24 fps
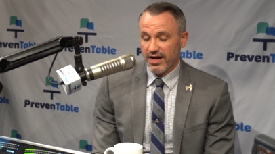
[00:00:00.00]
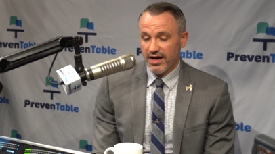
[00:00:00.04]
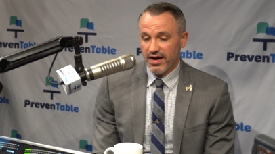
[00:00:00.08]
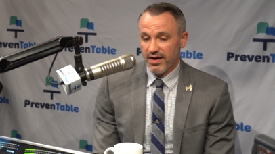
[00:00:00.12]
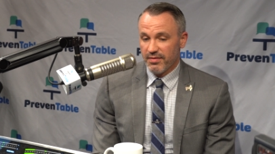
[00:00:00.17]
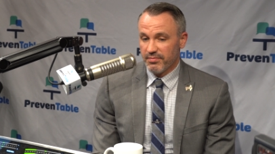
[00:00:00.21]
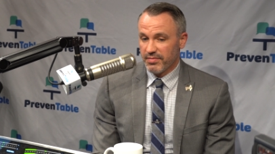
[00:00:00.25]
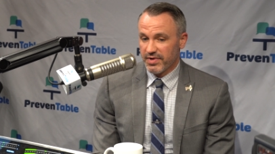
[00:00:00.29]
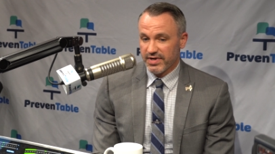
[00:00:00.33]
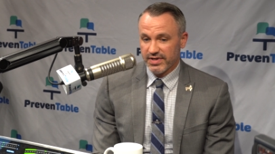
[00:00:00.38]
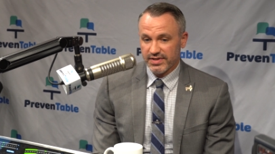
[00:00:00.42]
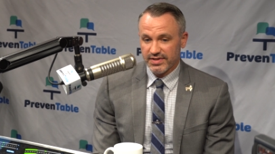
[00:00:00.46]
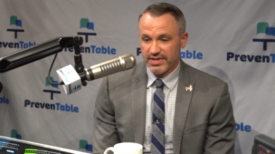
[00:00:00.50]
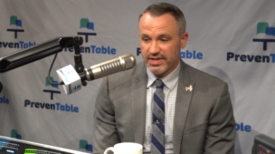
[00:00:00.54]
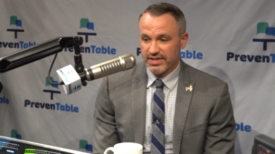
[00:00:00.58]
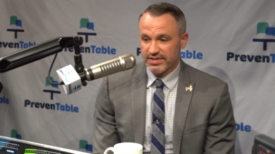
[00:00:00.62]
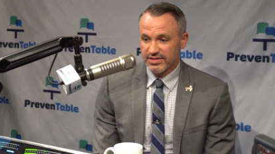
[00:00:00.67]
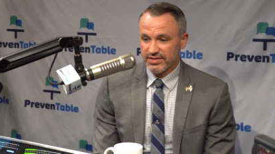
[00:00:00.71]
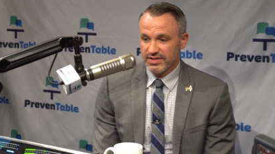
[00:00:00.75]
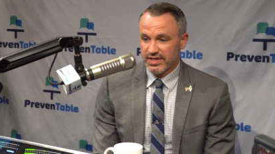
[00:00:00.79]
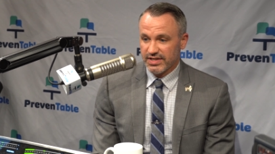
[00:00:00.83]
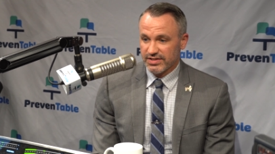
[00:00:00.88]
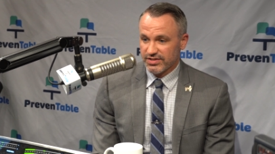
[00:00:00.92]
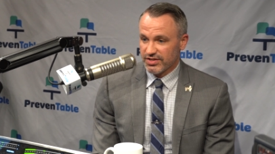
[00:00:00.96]
Um, but it,
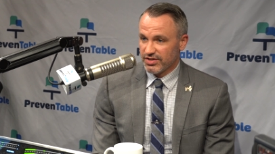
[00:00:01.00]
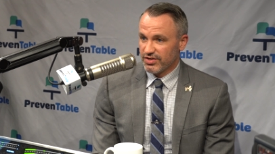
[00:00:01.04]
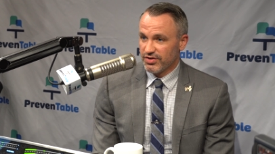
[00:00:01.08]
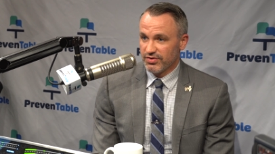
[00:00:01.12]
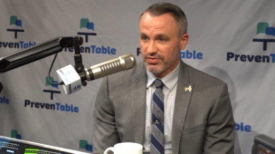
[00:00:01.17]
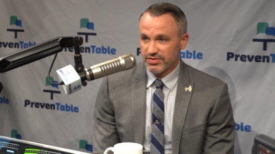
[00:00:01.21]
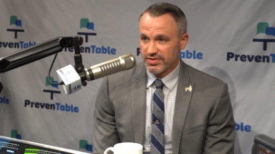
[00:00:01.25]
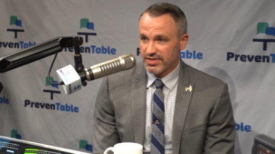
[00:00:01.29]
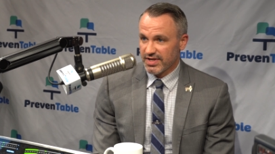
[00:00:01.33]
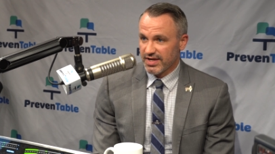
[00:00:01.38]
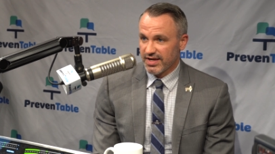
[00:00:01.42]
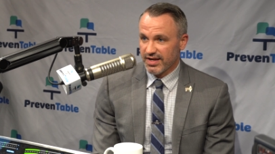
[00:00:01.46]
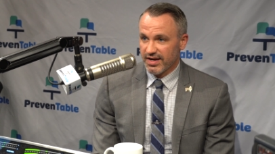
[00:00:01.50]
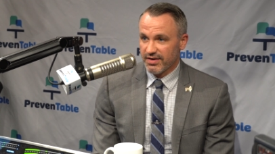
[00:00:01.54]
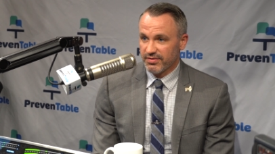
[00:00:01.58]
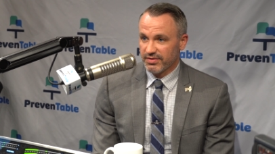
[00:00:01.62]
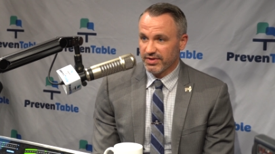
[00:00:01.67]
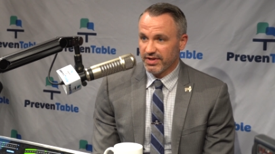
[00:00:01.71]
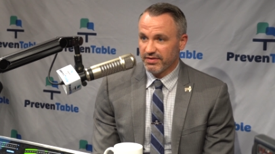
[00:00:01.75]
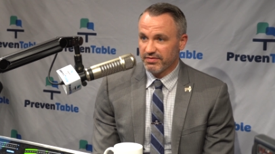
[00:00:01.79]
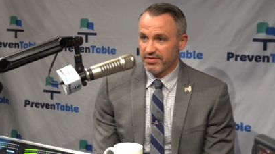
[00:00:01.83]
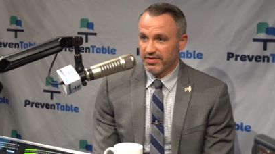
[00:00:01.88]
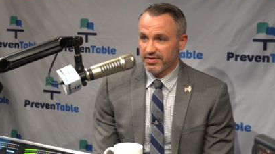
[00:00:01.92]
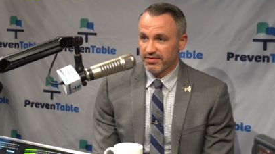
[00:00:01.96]
it's it's a huge thing, and I
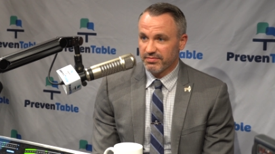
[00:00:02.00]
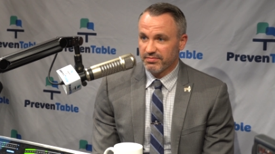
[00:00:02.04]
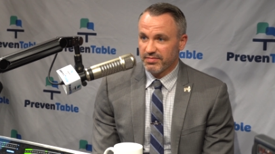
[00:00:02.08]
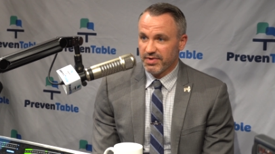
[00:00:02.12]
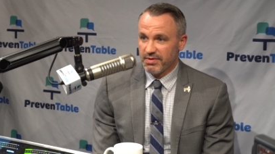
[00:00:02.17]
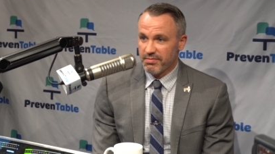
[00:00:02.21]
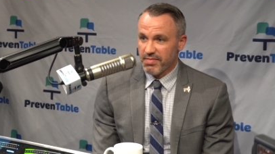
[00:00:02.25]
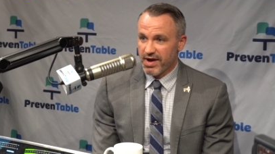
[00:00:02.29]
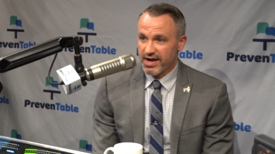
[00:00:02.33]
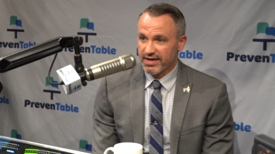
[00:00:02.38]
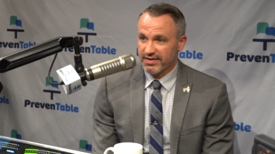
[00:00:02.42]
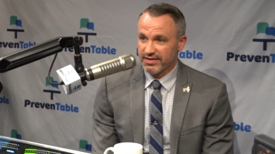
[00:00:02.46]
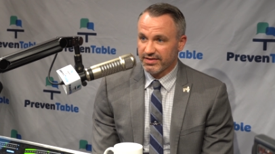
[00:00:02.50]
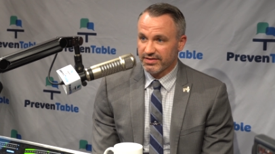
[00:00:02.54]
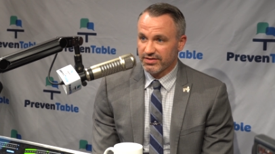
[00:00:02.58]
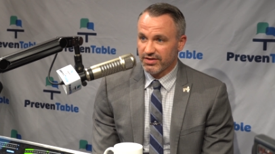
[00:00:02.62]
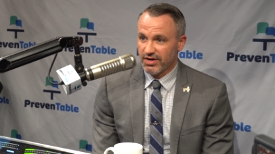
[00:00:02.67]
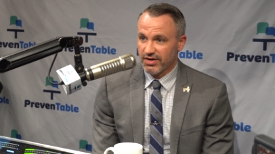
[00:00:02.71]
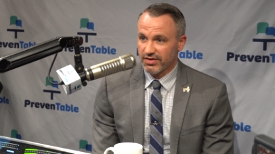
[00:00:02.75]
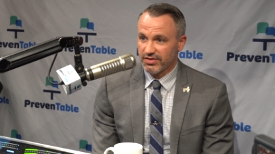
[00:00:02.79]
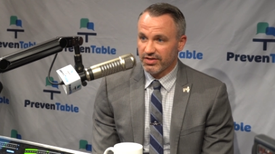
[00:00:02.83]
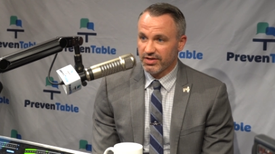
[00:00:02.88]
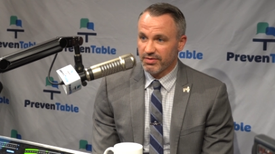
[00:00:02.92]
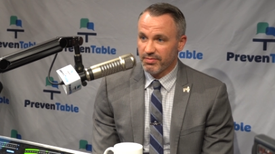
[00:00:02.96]
would love to be back to
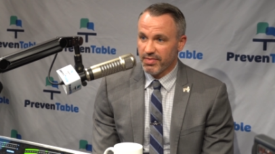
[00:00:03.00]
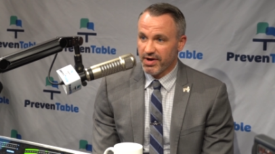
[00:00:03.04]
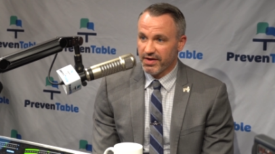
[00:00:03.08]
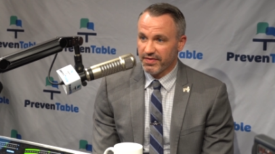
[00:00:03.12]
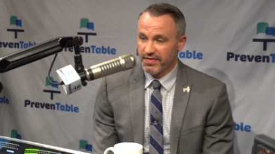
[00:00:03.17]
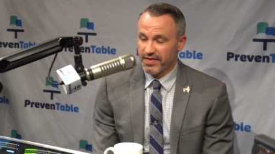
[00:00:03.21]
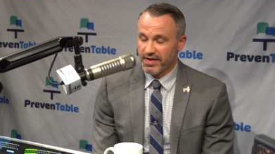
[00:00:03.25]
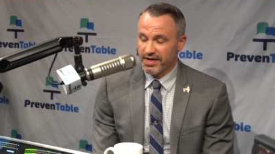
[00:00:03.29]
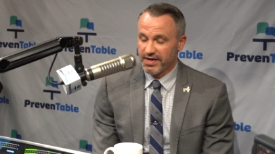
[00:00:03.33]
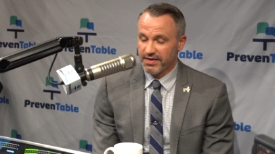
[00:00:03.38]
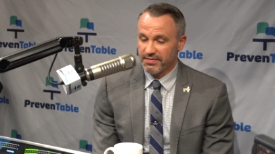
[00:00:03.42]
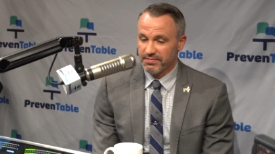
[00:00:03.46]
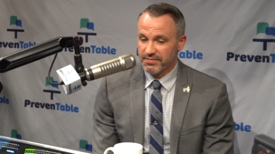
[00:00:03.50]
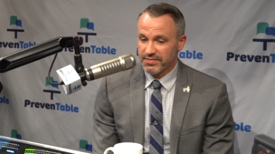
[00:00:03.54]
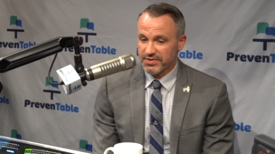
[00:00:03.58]
talk yeah. to you about that.